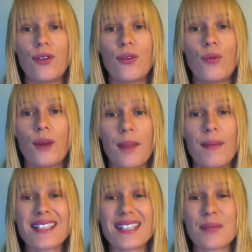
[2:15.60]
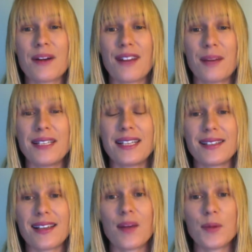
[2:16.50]
one of the best things about vitamin D is
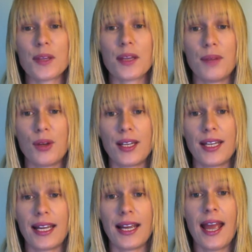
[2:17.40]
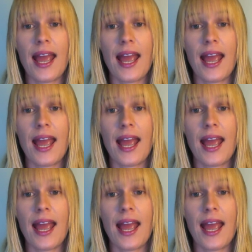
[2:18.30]
it helps with immunity.